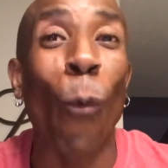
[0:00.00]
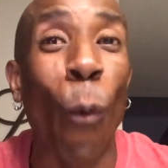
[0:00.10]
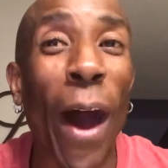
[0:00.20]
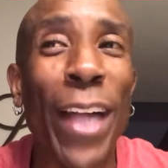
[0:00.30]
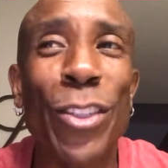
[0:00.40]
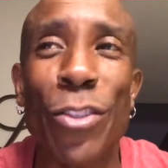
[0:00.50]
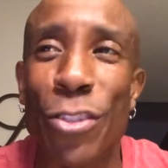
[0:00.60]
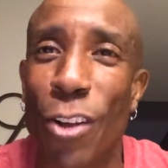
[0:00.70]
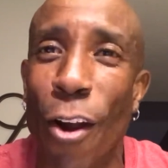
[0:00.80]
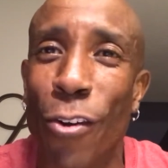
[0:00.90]
Watch
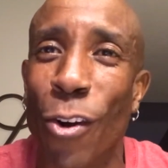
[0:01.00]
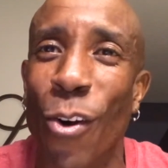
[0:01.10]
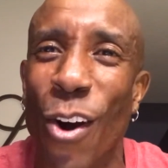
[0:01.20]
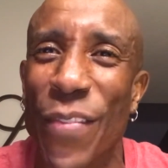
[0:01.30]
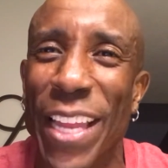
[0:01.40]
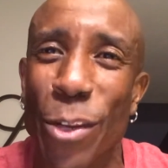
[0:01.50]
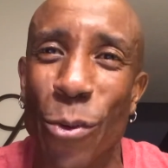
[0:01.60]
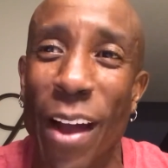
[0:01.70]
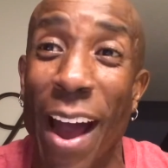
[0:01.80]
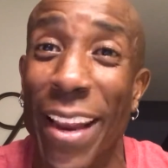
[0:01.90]
Zarco on that
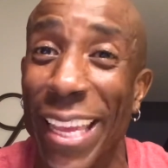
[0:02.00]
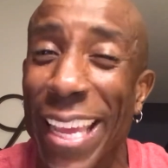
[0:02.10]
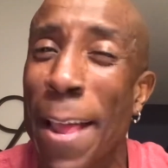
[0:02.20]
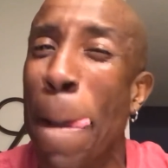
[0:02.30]
Ducati